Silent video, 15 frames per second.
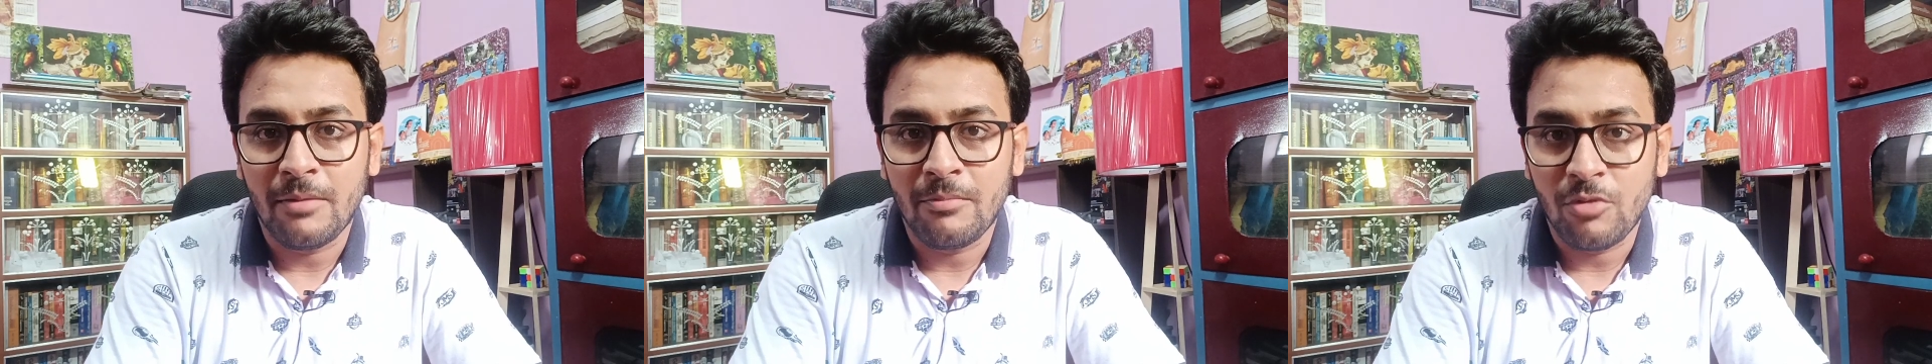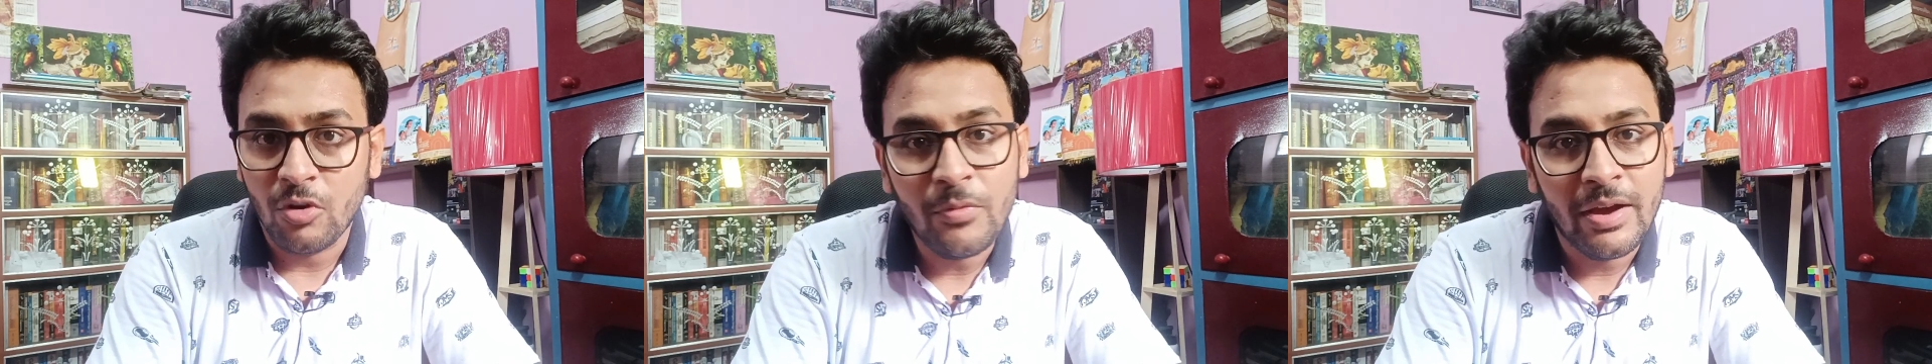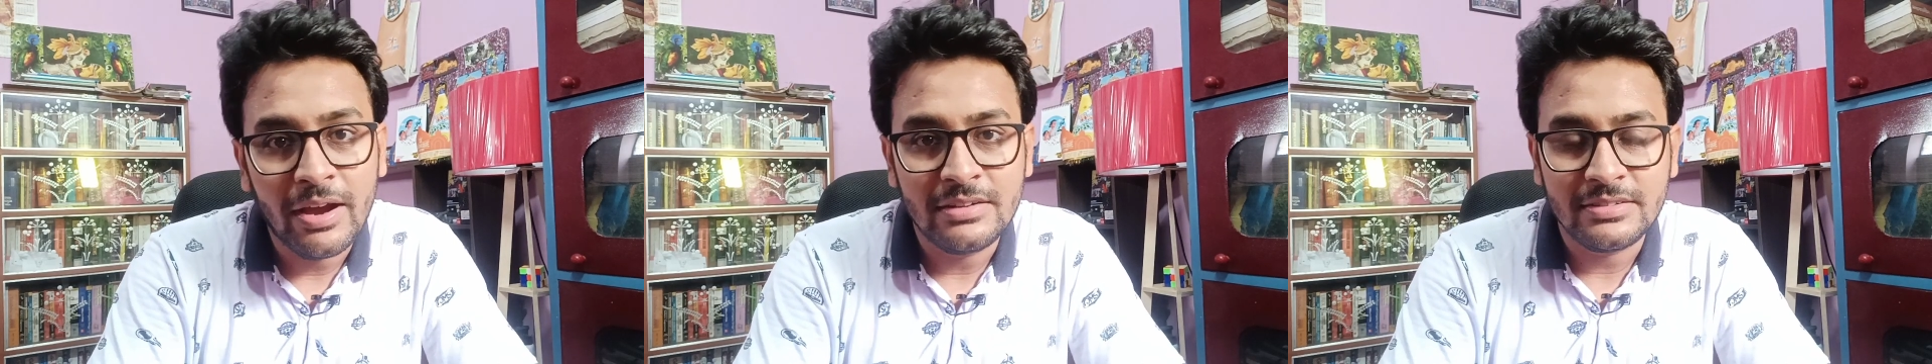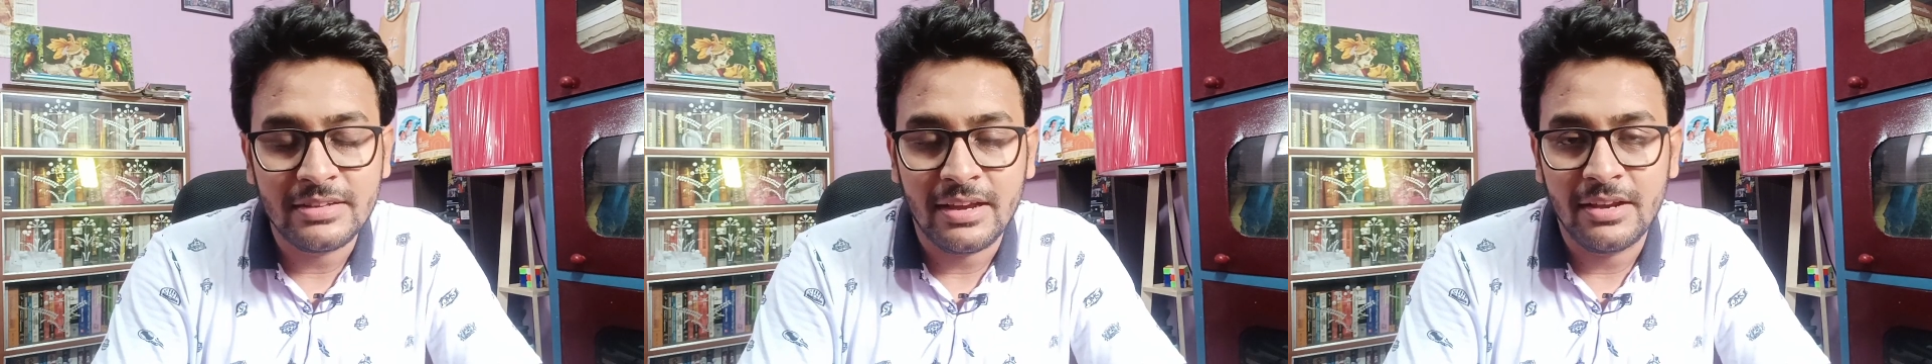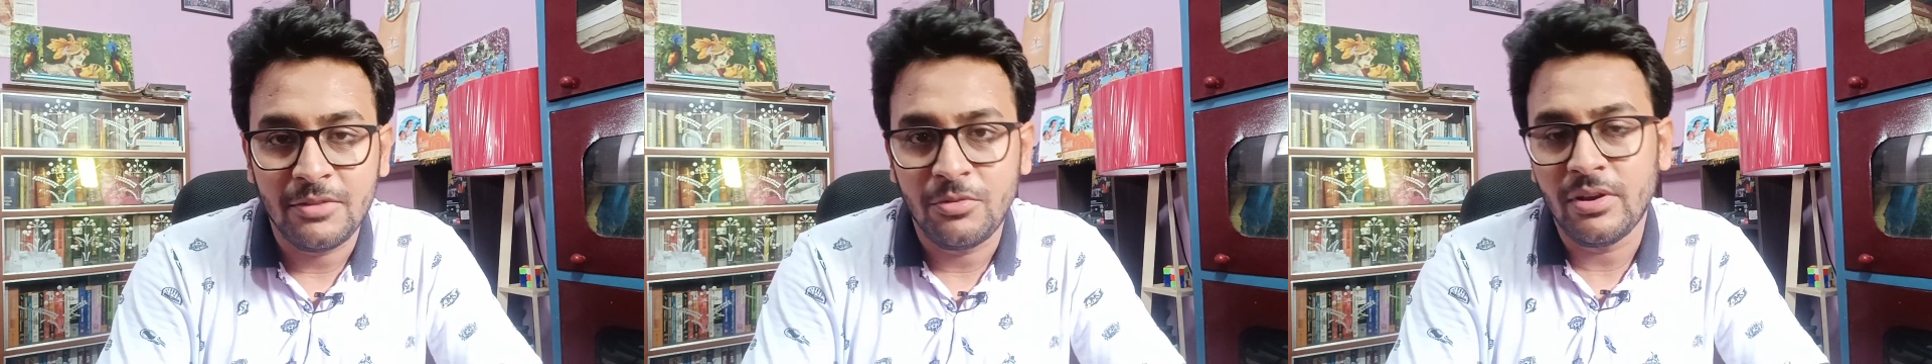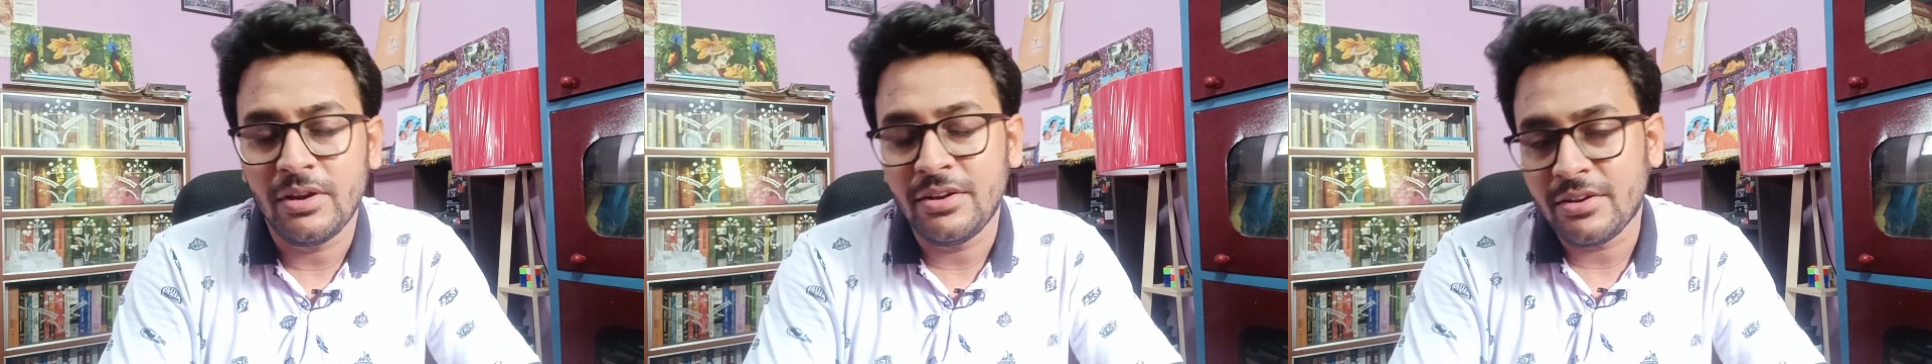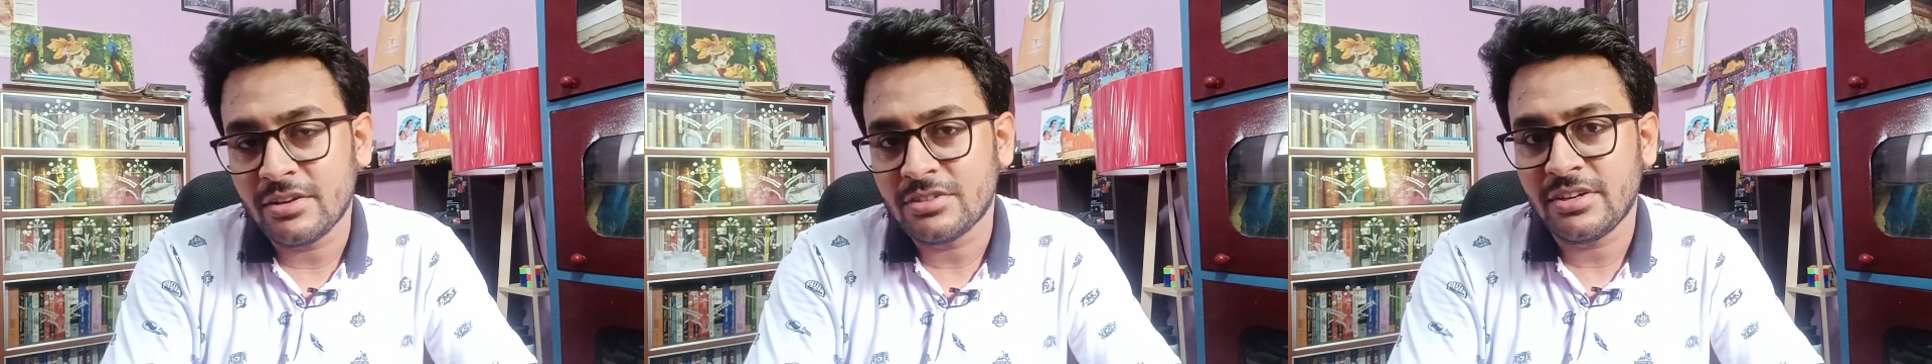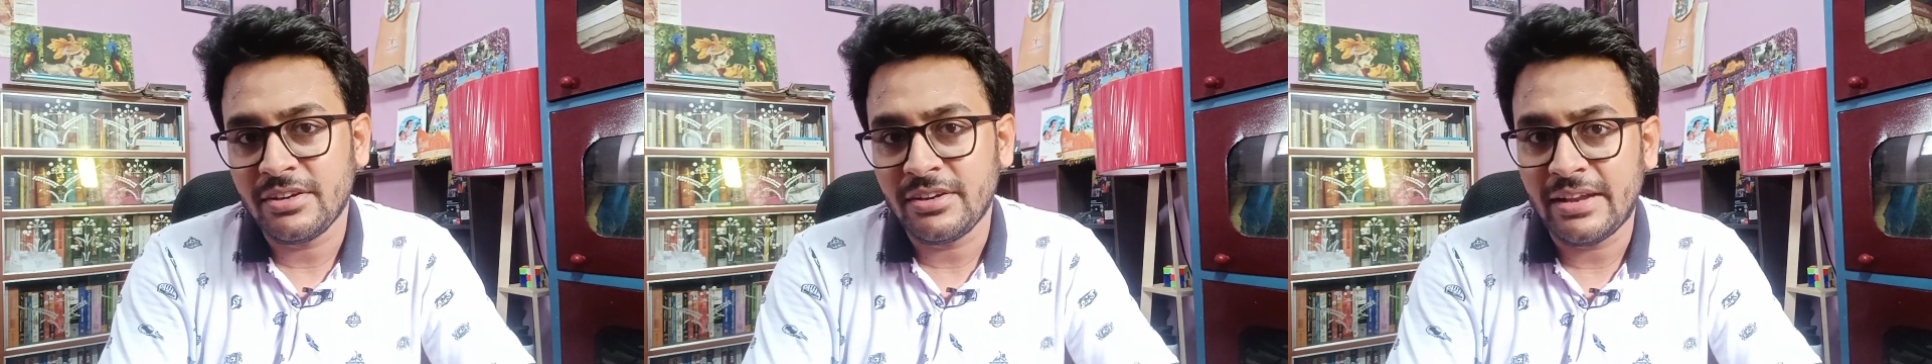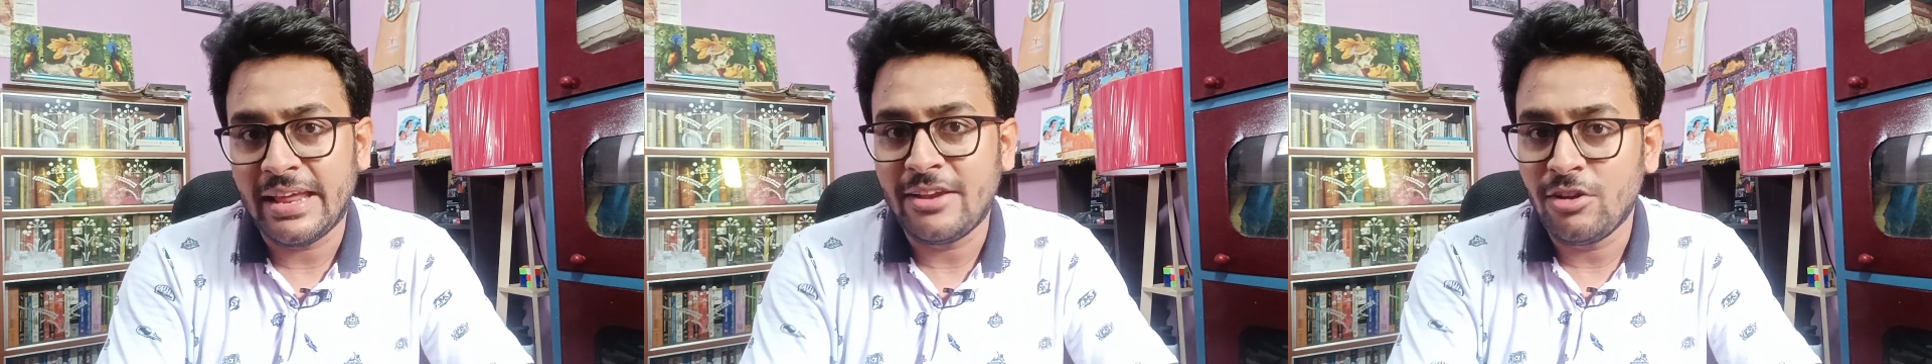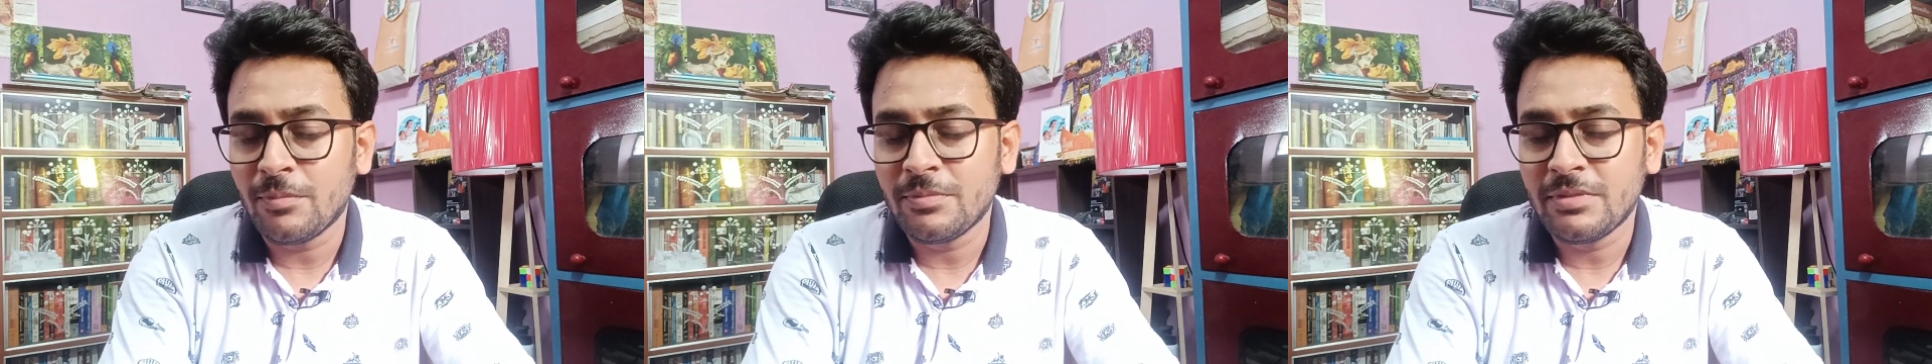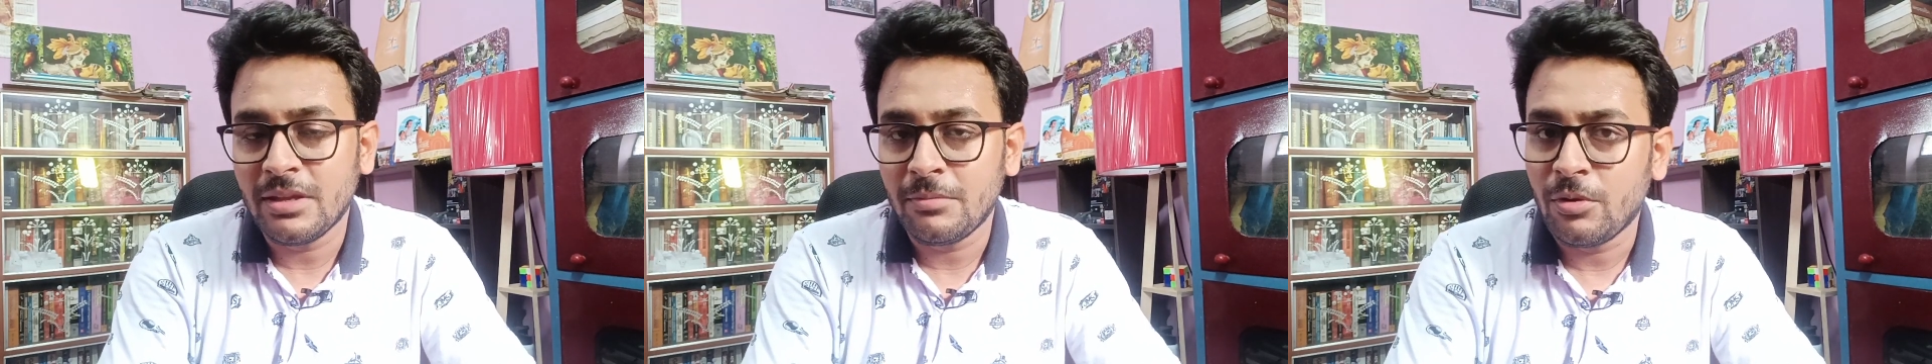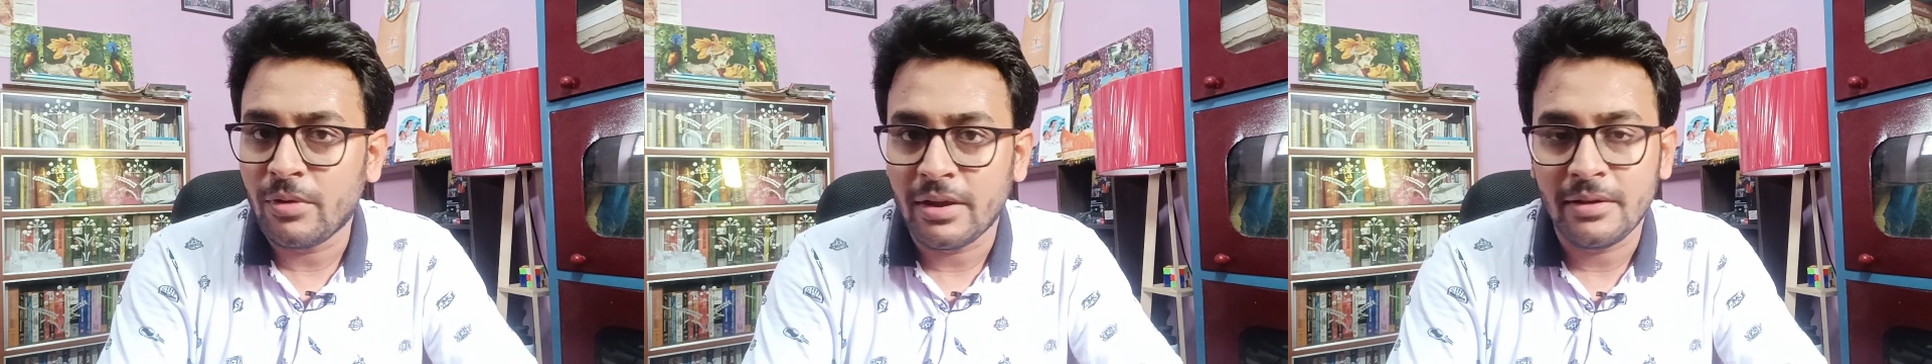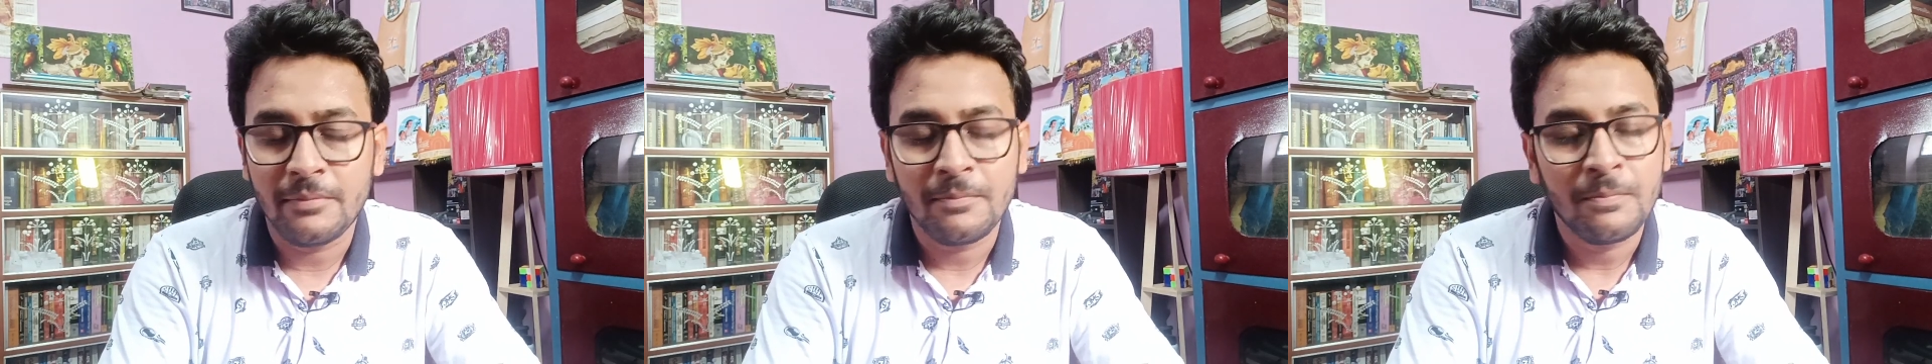profiles, and if you are interested in any of them, you can